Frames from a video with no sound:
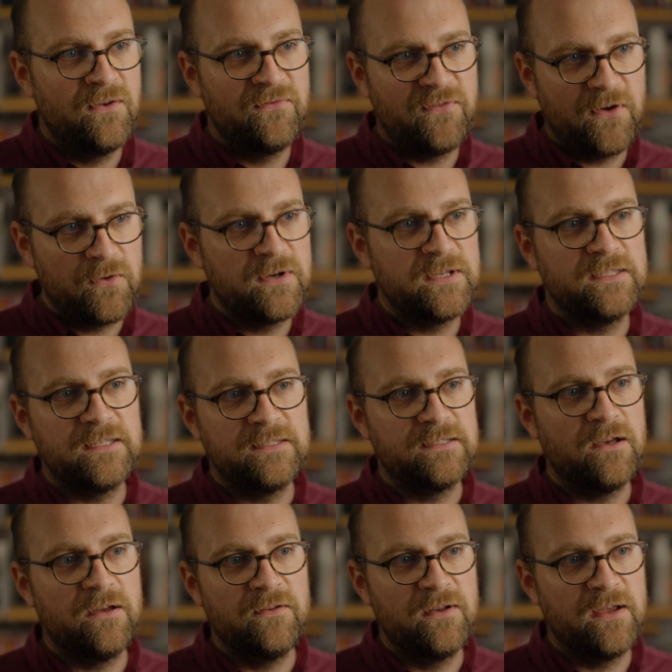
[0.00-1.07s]
focuses
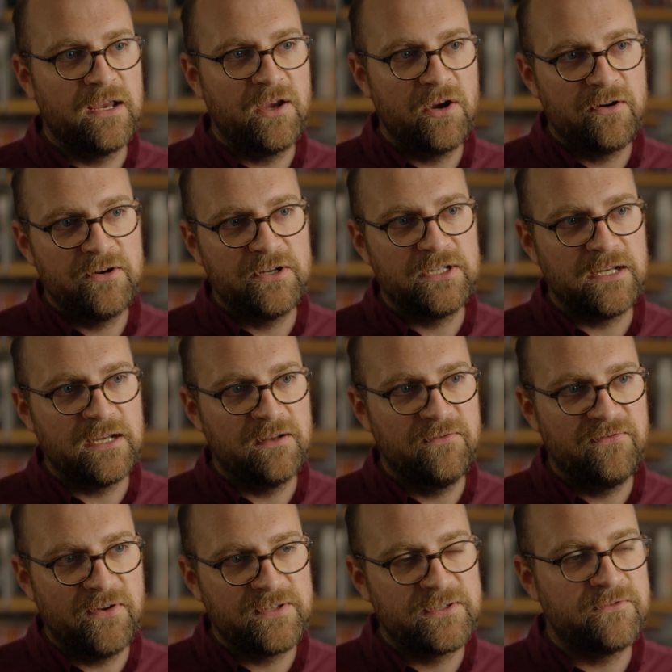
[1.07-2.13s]
on encouraging and
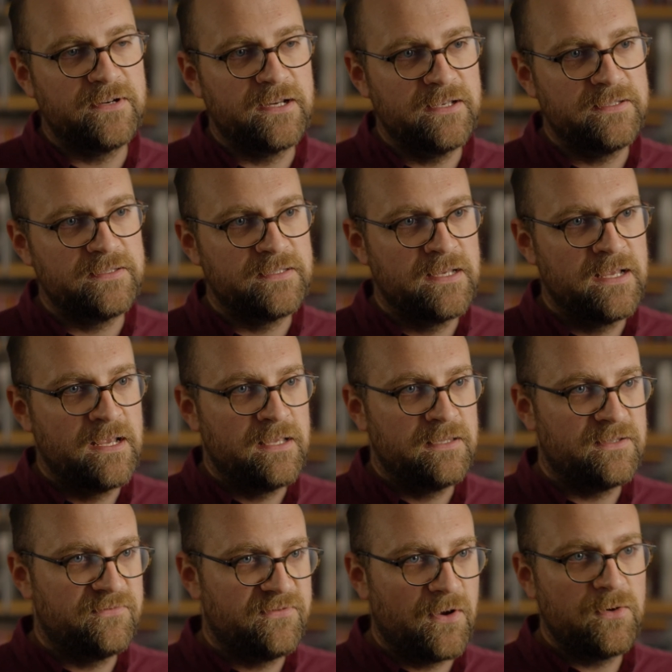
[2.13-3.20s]
fostering us
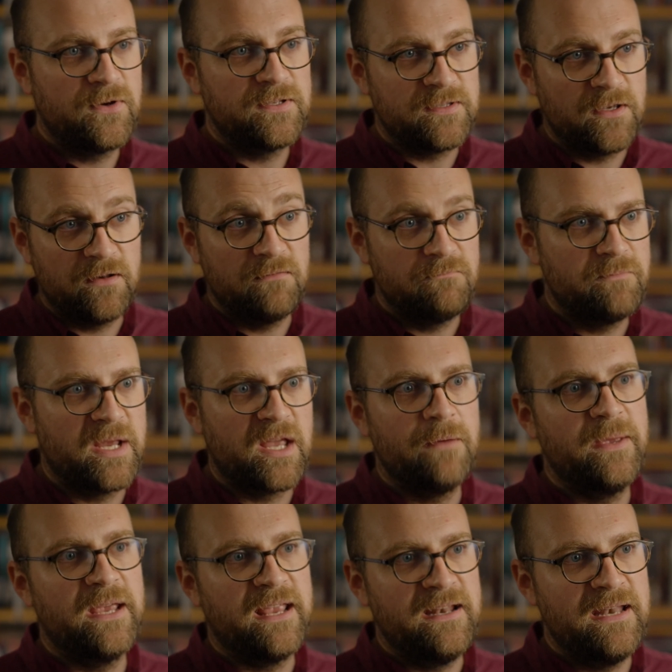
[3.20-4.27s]
to focus on
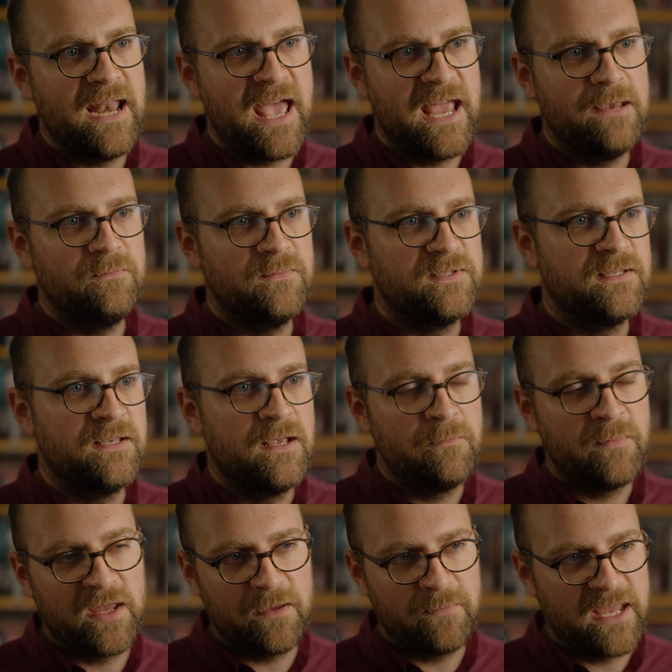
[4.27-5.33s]
becoming names,
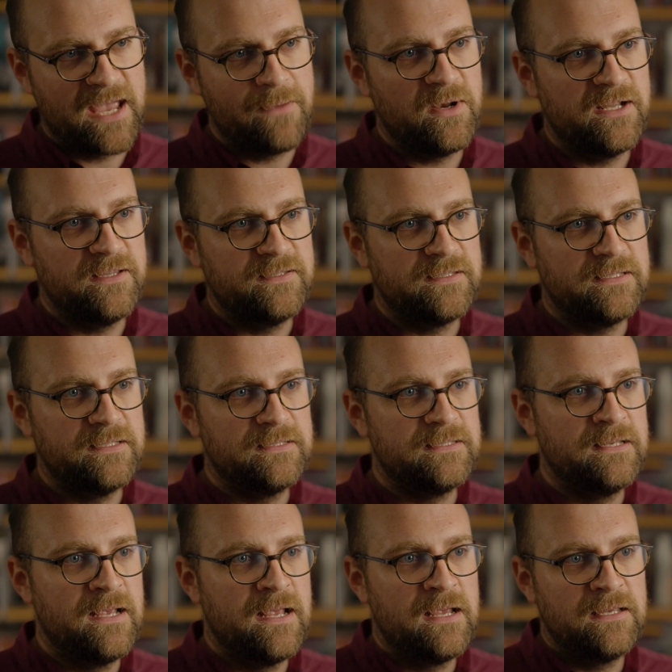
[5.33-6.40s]
becoming eminences,
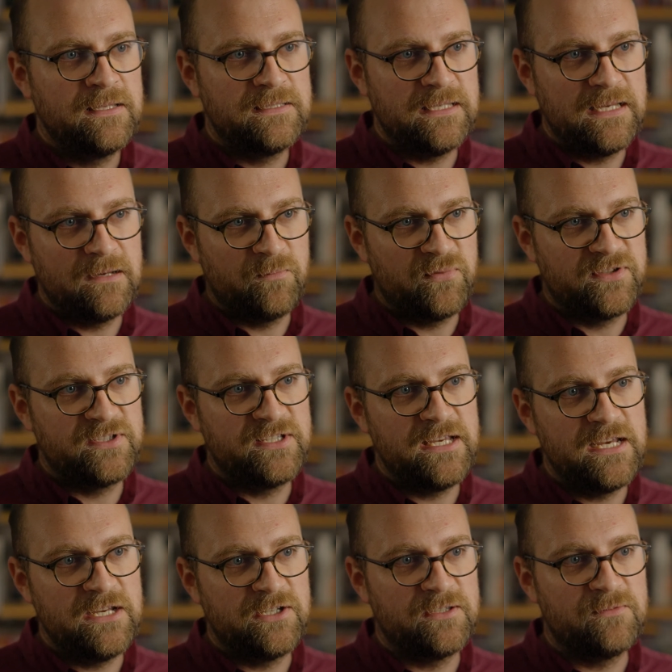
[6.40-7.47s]
seeing
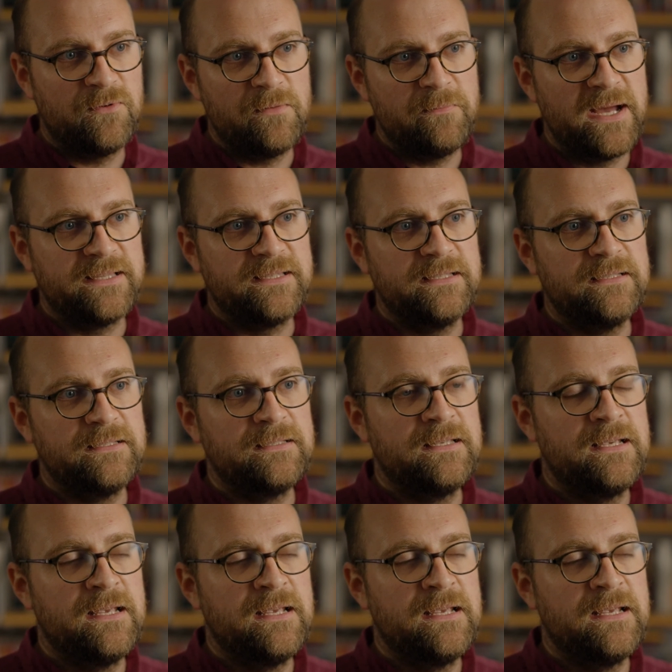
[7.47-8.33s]
prestige as what matters,